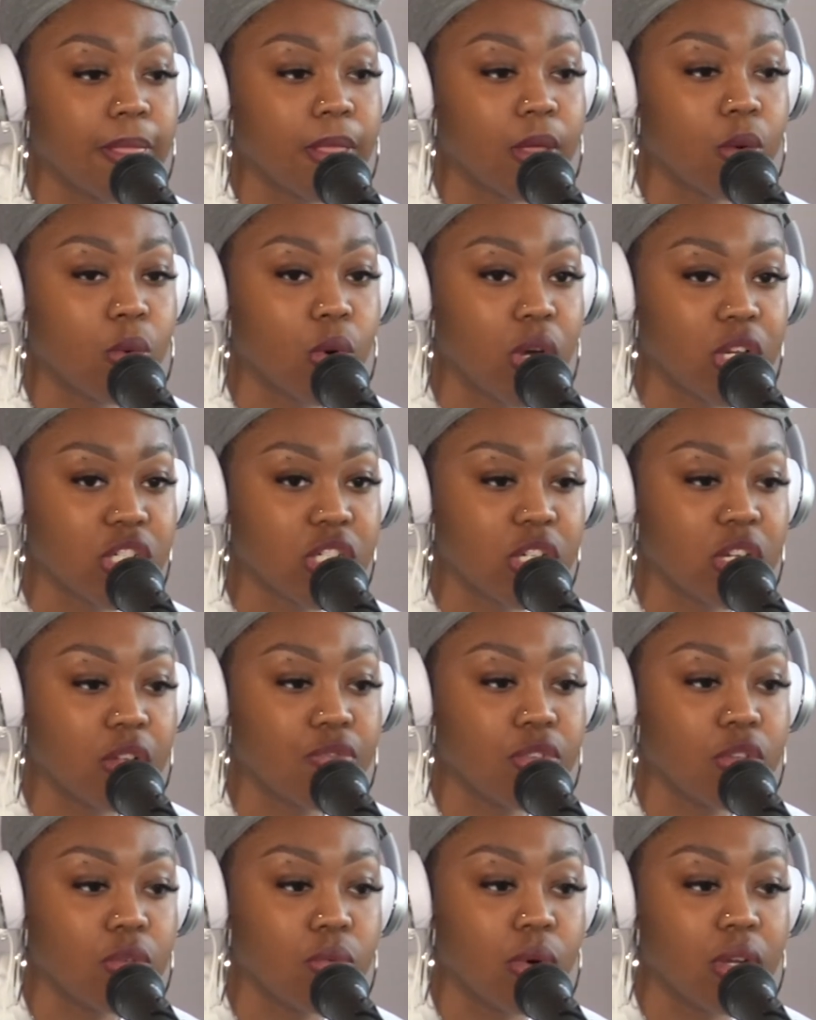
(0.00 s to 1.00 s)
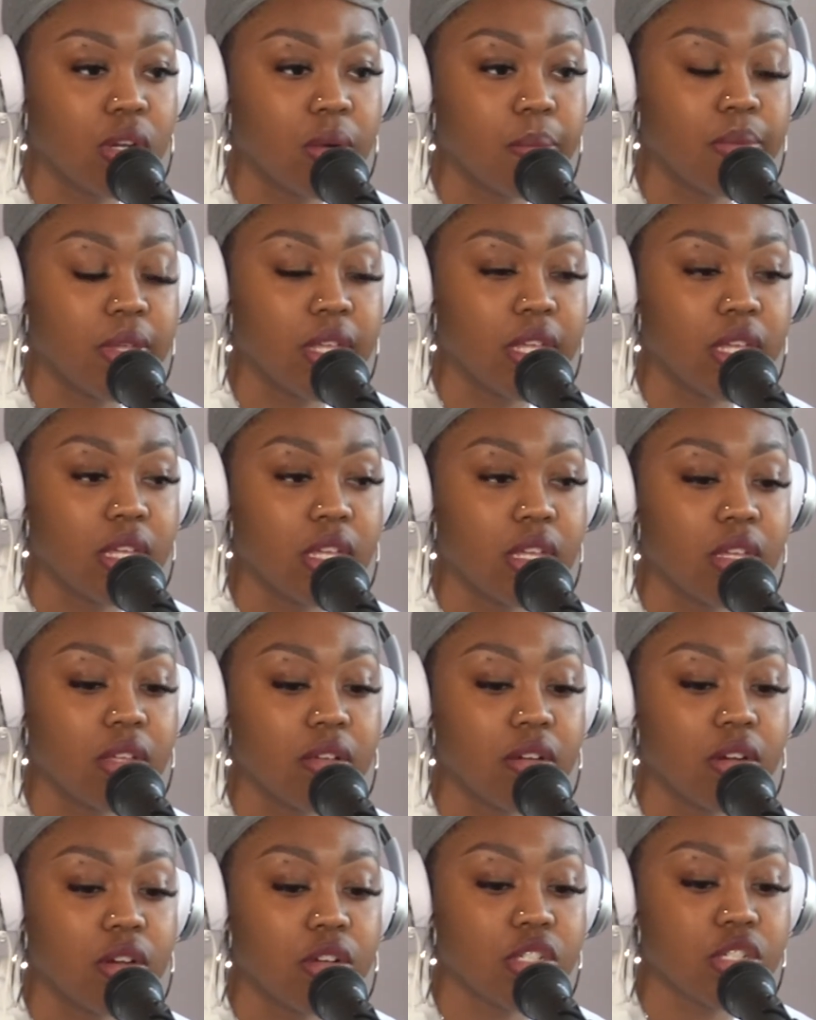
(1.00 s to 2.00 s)
question if you want to be
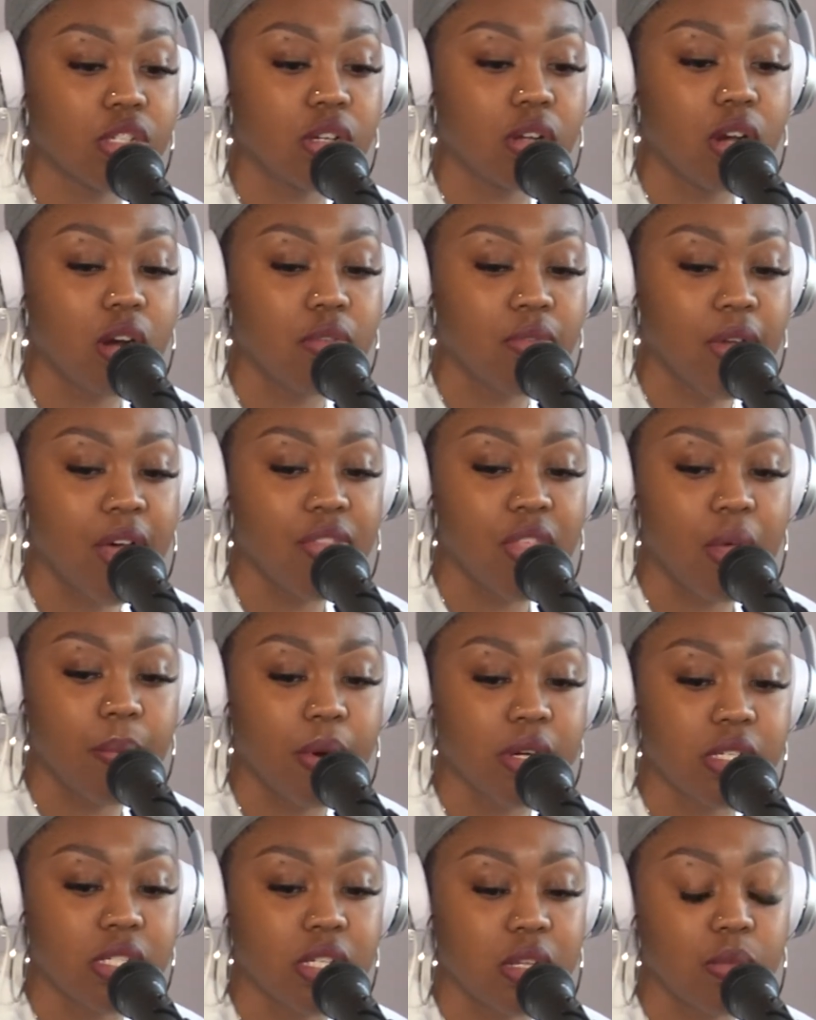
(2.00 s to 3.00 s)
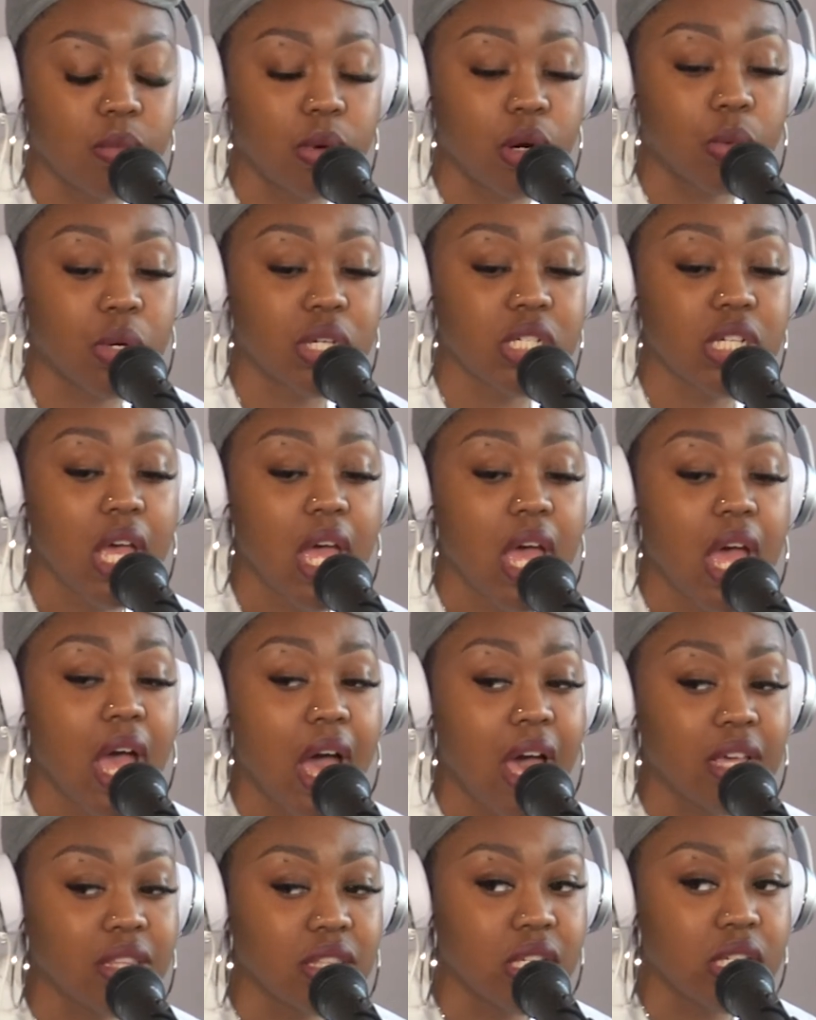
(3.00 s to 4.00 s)
around that person anymore, which
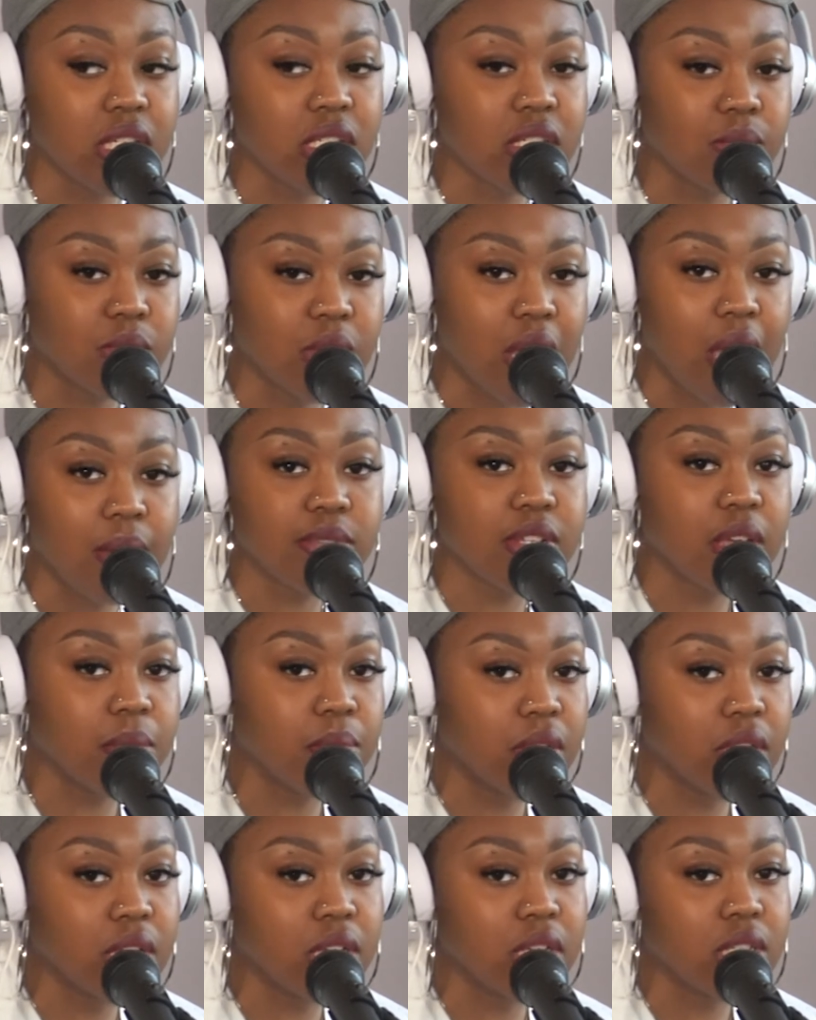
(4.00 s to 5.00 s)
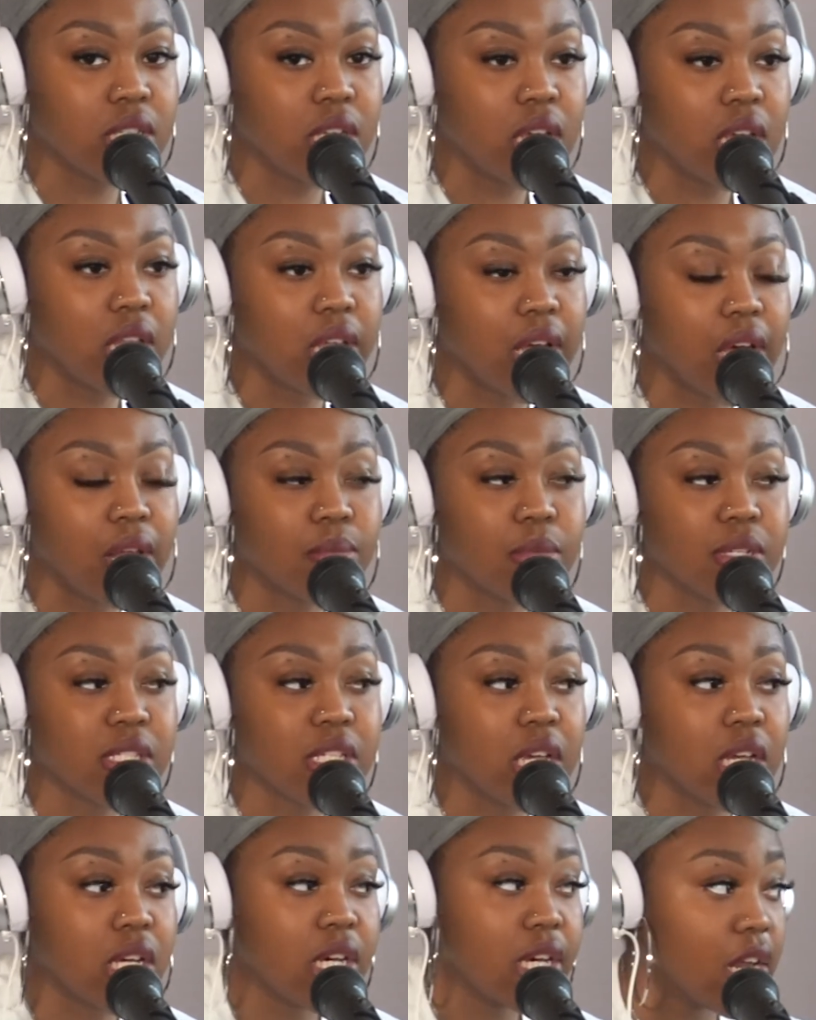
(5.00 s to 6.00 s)
I think sometimes can be a good thing. Like I'm not
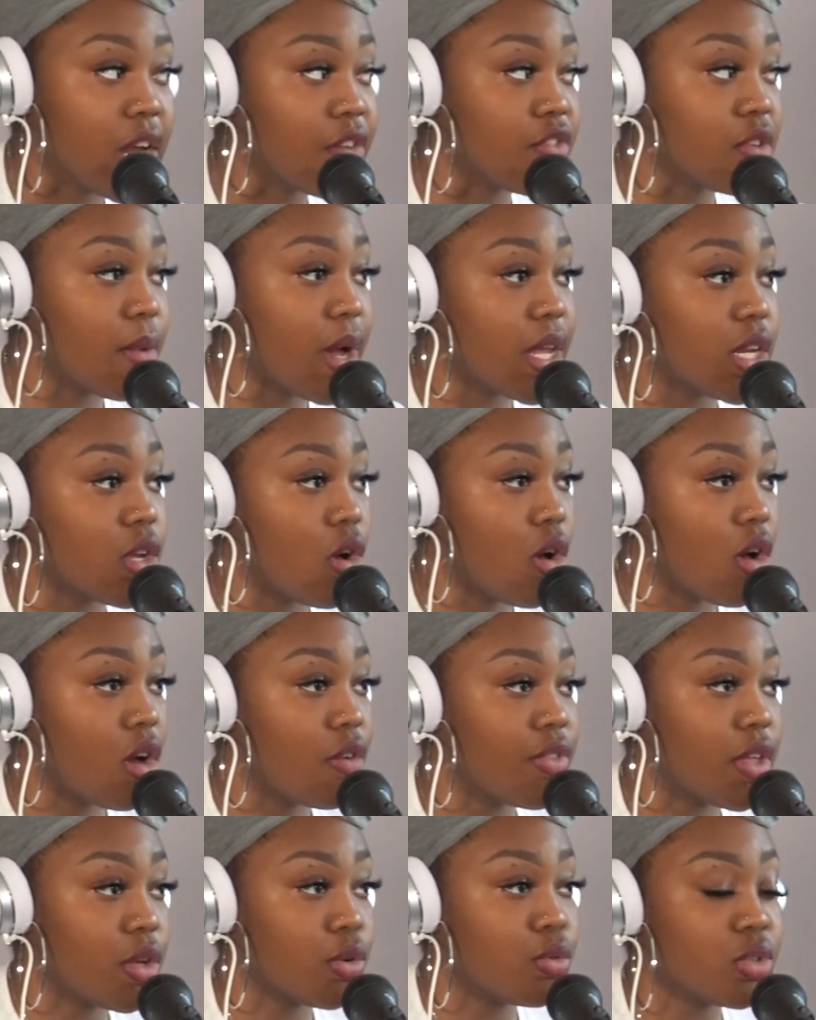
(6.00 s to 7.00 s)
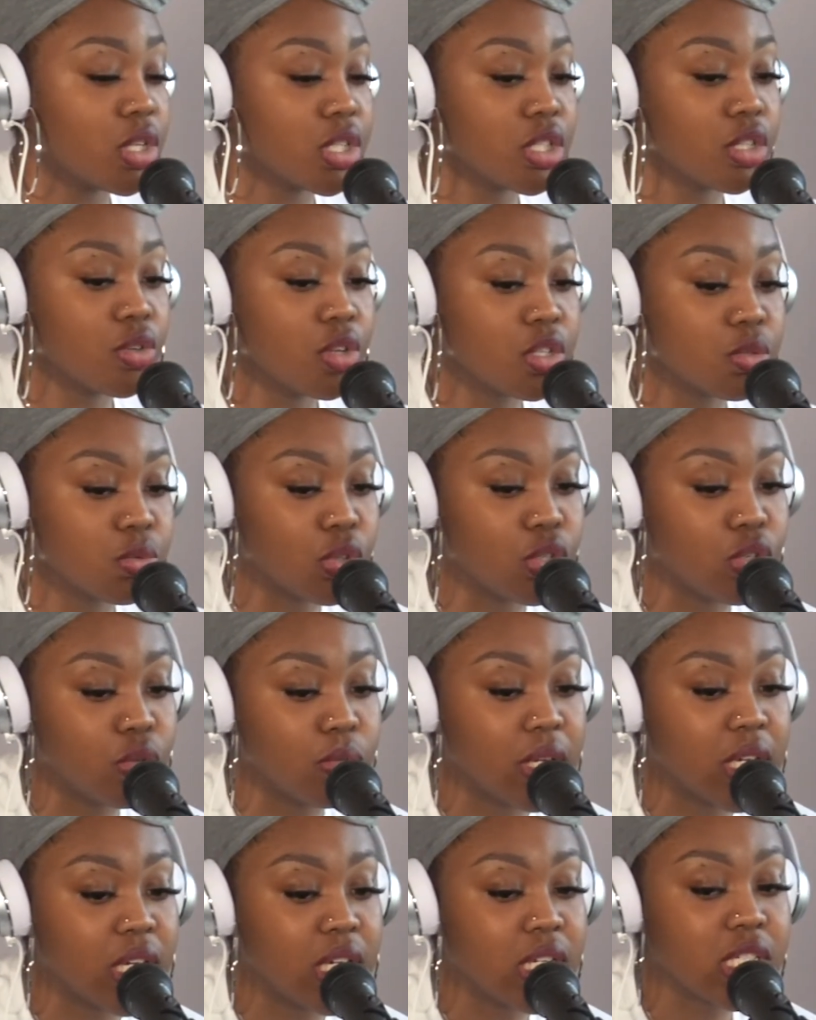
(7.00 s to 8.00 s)
saying cut everybody off who disagrees with you,
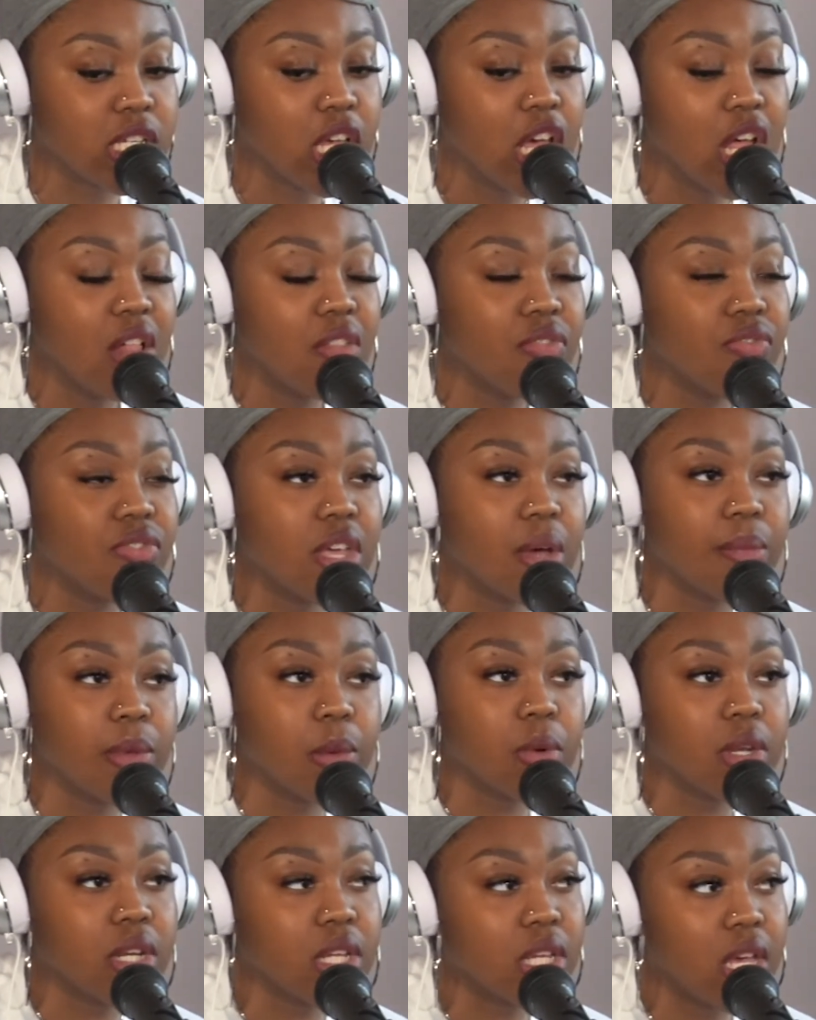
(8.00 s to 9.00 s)
because then we wouldn't get